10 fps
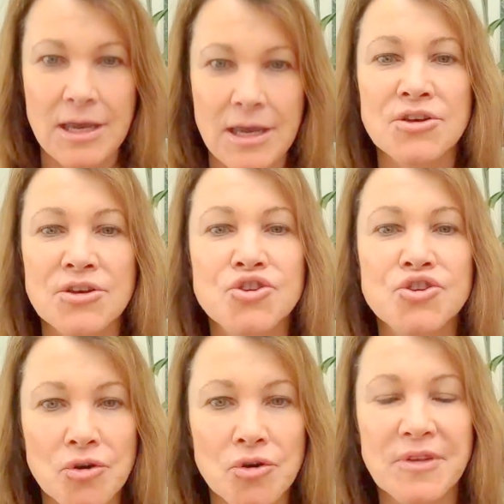in
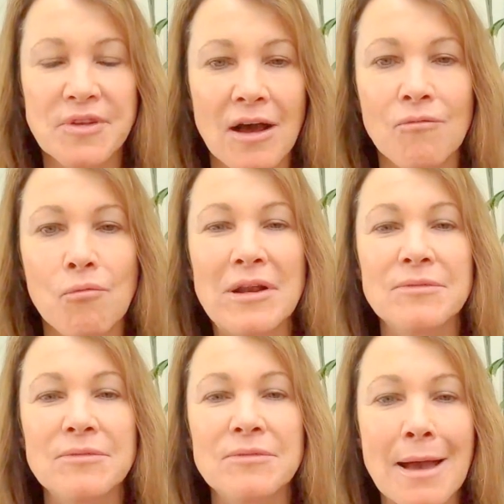terms of what's
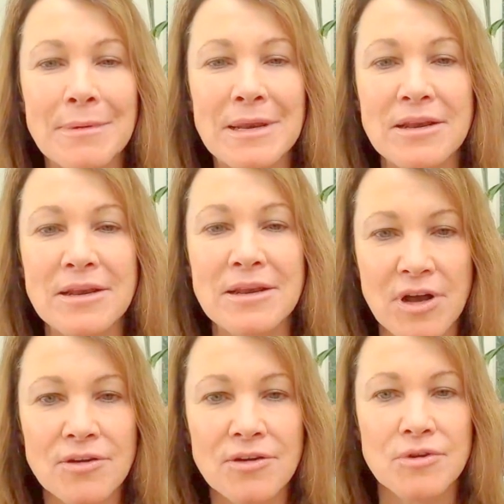been happening in their
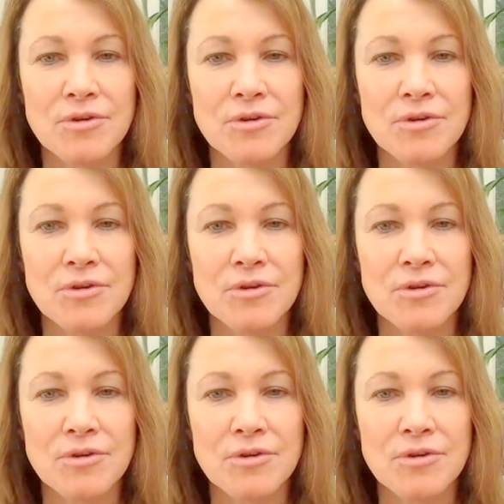country,